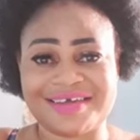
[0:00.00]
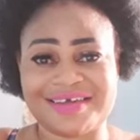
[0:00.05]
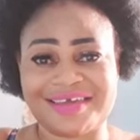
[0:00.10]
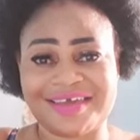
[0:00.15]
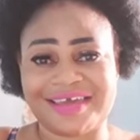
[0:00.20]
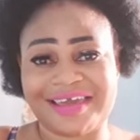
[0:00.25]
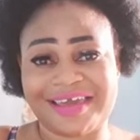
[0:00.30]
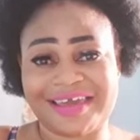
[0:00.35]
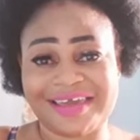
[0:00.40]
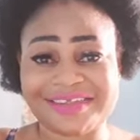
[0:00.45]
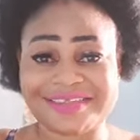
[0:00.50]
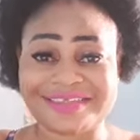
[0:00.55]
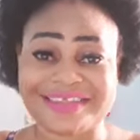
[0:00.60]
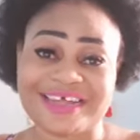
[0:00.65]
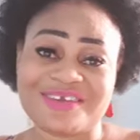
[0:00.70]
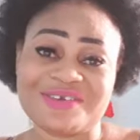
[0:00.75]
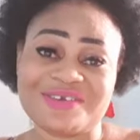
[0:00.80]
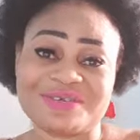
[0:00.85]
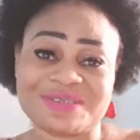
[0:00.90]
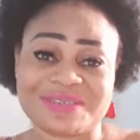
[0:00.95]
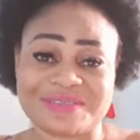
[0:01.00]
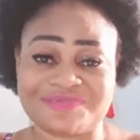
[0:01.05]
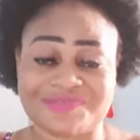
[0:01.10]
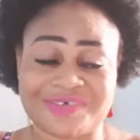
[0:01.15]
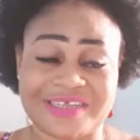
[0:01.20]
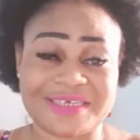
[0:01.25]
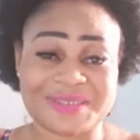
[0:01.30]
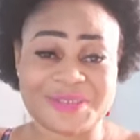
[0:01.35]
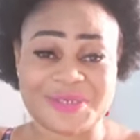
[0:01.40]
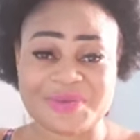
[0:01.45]
Hit that
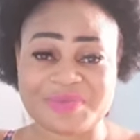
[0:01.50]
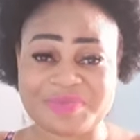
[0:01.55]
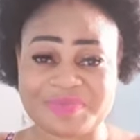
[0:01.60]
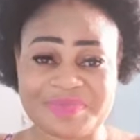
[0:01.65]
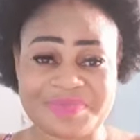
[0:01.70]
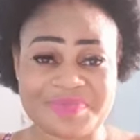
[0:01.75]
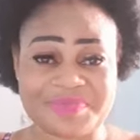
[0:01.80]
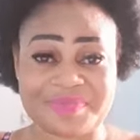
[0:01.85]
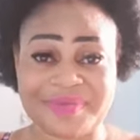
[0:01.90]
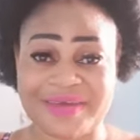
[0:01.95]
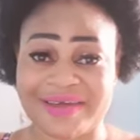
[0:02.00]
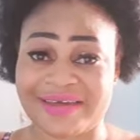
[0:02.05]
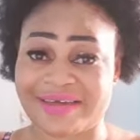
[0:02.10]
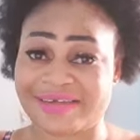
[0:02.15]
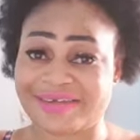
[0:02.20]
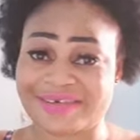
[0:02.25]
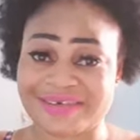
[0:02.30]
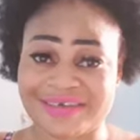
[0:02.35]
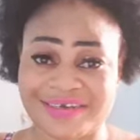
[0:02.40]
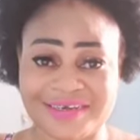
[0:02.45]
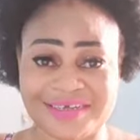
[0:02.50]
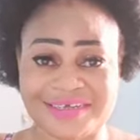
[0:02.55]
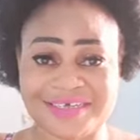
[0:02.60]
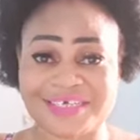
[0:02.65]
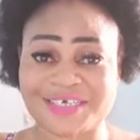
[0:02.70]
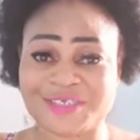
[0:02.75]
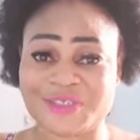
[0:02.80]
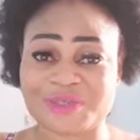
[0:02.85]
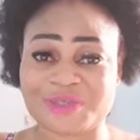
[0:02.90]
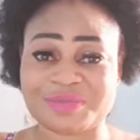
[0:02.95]
notification bell
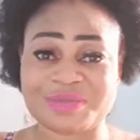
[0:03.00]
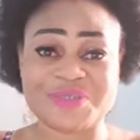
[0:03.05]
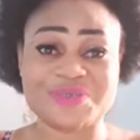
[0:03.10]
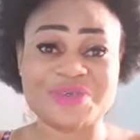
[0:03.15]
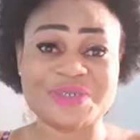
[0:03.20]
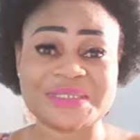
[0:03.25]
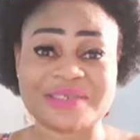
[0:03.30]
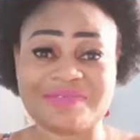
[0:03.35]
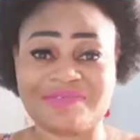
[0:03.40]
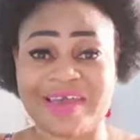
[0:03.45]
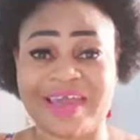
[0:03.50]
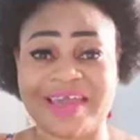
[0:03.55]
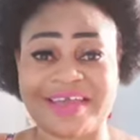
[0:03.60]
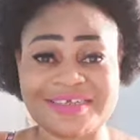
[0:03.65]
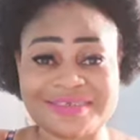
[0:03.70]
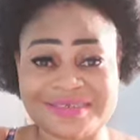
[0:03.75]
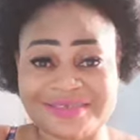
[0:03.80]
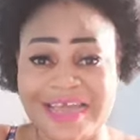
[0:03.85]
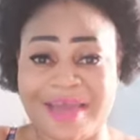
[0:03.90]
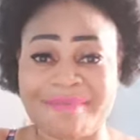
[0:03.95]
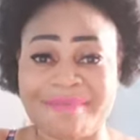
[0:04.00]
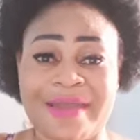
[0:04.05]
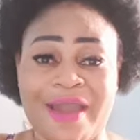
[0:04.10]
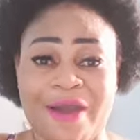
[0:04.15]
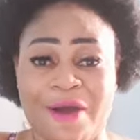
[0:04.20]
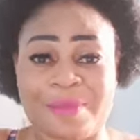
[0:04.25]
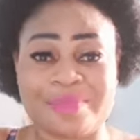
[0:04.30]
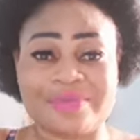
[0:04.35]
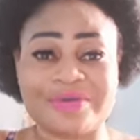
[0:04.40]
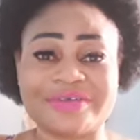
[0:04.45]
to be notified each time I
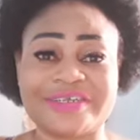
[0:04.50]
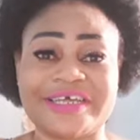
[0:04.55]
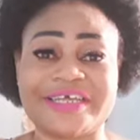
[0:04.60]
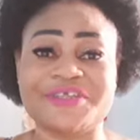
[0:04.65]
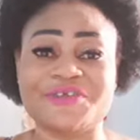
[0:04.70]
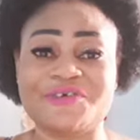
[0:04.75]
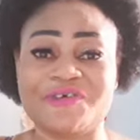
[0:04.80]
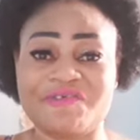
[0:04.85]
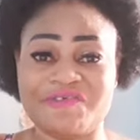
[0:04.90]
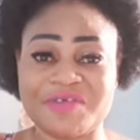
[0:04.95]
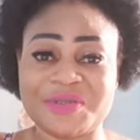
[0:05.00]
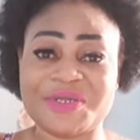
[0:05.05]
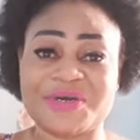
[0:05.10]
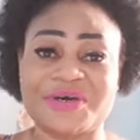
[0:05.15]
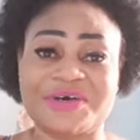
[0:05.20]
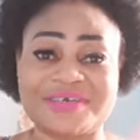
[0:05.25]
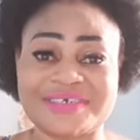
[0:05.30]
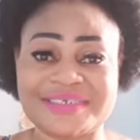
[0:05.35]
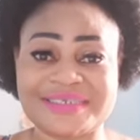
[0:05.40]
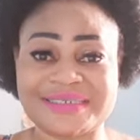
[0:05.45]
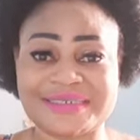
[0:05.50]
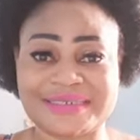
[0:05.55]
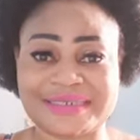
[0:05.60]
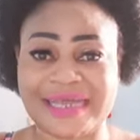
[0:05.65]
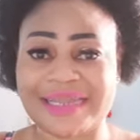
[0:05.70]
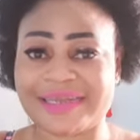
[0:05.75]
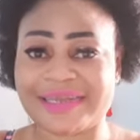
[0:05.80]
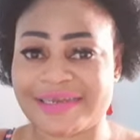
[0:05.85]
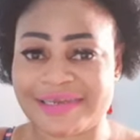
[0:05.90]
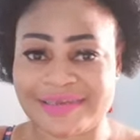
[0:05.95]
upload a new video on this
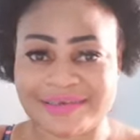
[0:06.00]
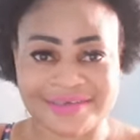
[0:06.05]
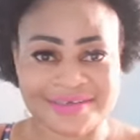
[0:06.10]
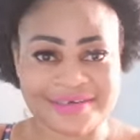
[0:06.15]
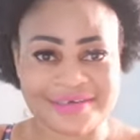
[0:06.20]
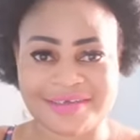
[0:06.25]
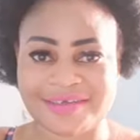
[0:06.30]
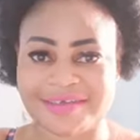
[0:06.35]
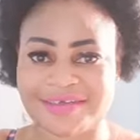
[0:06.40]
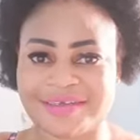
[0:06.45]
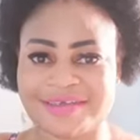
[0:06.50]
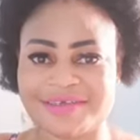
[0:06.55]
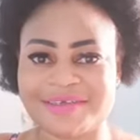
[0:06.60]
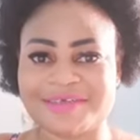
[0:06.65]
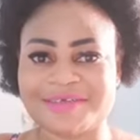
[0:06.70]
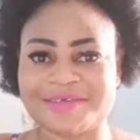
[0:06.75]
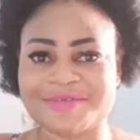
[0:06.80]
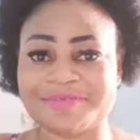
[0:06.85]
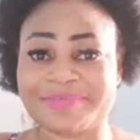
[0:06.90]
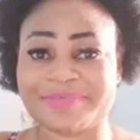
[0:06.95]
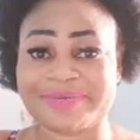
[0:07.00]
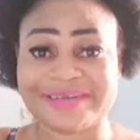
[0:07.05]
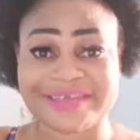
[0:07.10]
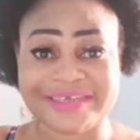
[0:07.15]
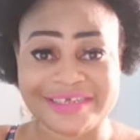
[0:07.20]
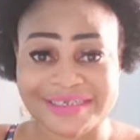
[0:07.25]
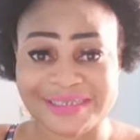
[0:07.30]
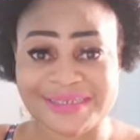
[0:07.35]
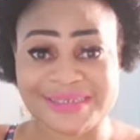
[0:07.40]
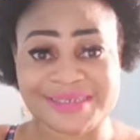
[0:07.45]
channel.
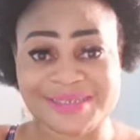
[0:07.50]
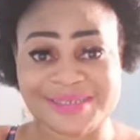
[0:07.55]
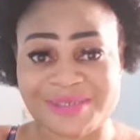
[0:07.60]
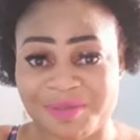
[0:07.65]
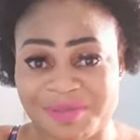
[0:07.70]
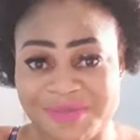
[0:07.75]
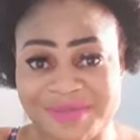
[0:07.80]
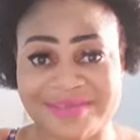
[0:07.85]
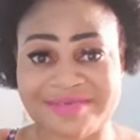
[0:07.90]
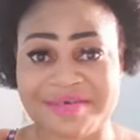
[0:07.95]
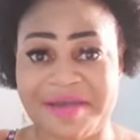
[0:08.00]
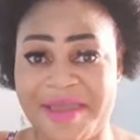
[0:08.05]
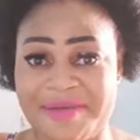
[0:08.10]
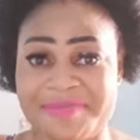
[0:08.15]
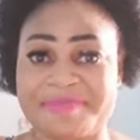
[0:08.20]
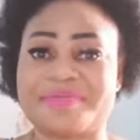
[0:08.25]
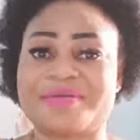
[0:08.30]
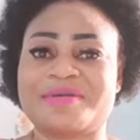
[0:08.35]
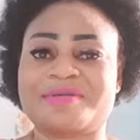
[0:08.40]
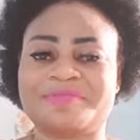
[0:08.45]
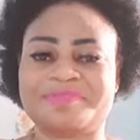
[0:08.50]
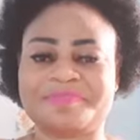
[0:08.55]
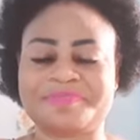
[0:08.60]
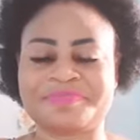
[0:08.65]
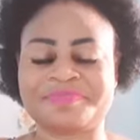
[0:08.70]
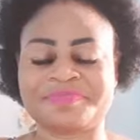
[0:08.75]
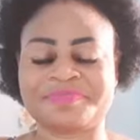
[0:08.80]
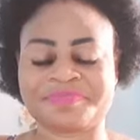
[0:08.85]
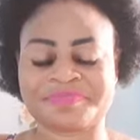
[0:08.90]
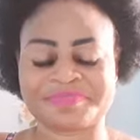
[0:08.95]
Please subscribe,
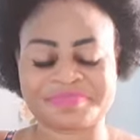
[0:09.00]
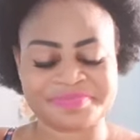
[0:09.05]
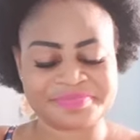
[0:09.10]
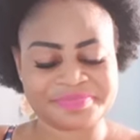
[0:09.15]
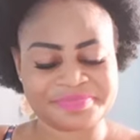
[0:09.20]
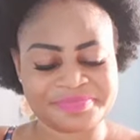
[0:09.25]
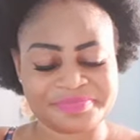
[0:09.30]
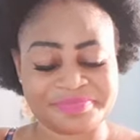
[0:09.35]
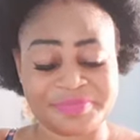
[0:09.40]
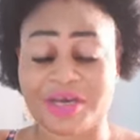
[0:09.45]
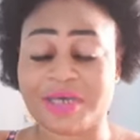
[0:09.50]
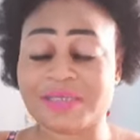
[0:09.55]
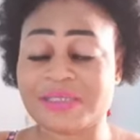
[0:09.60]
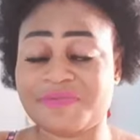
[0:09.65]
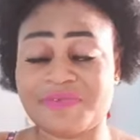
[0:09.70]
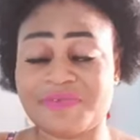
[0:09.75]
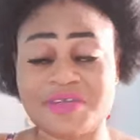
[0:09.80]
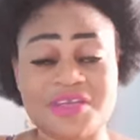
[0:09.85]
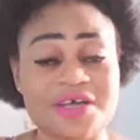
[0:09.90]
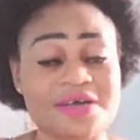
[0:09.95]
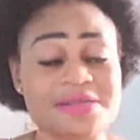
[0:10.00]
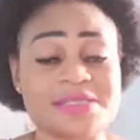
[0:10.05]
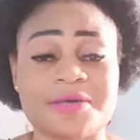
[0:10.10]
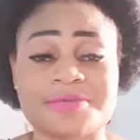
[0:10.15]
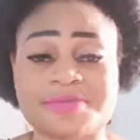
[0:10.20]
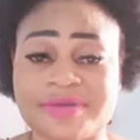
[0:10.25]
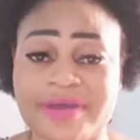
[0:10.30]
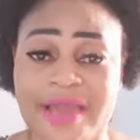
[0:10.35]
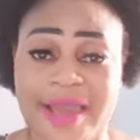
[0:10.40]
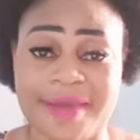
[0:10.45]
because if you don't
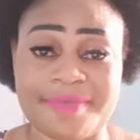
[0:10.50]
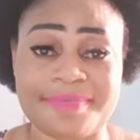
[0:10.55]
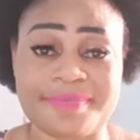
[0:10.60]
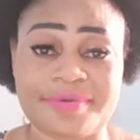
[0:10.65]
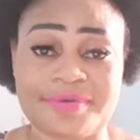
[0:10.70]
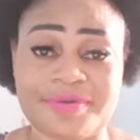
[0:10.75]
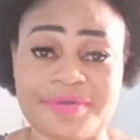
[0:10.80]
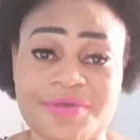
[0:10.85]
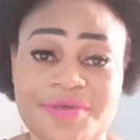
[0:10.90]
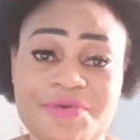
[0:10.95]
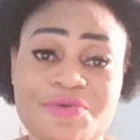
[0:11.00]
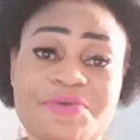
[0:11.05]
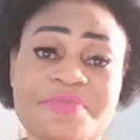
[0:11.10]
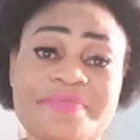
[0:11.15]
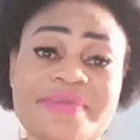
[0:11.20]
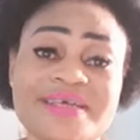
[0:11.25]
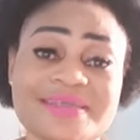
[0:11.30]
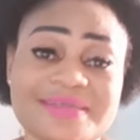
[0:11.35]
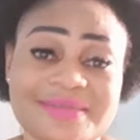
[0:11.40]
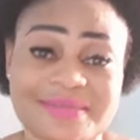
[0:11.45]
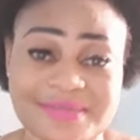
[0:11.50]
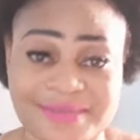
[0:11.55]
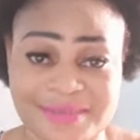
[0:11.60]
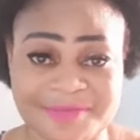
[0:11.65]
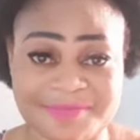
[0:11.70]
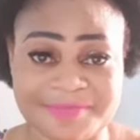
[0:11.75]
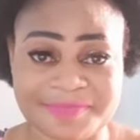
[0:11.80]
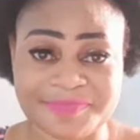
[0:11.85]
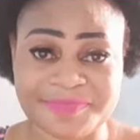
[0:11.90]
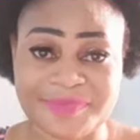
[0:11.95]
subscribe, you will miss
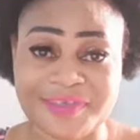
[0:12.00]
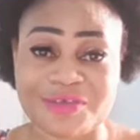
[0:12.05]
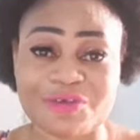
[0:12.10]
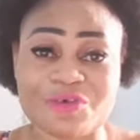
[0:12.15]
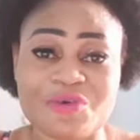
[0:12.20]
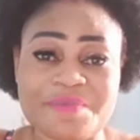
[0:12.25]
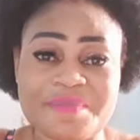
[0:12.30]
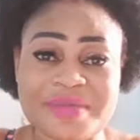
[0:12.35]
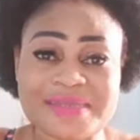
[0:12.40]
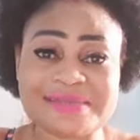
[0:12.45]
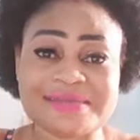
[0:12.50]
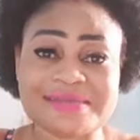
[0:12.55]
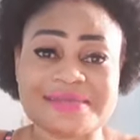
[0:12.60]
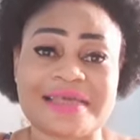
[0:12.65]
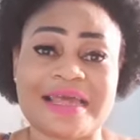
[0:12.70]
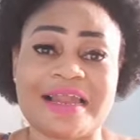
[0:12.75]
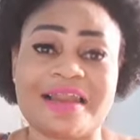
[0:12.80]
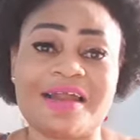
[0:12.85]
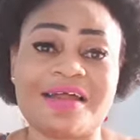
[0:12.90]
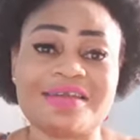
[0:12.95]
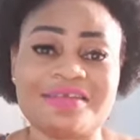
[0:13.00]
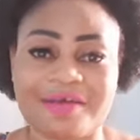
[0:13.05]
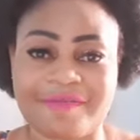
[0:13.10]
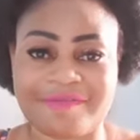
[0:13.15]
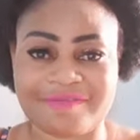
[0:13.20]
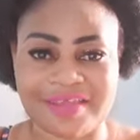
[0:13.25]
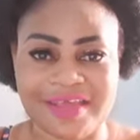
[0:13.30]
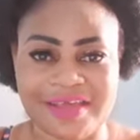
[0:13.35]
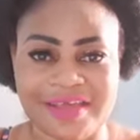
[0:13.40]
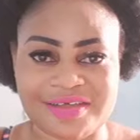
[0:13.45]
a lot
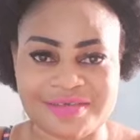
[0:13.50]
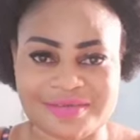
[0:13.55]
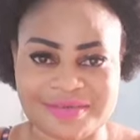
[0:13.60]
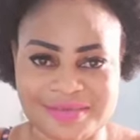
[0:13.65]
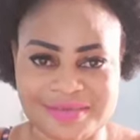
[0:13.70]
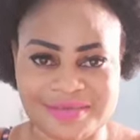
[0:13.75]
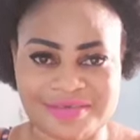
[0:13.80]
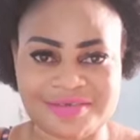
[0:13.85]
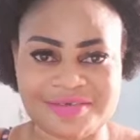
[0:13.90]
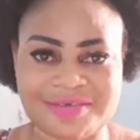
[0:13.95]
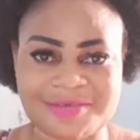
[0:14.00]
of things.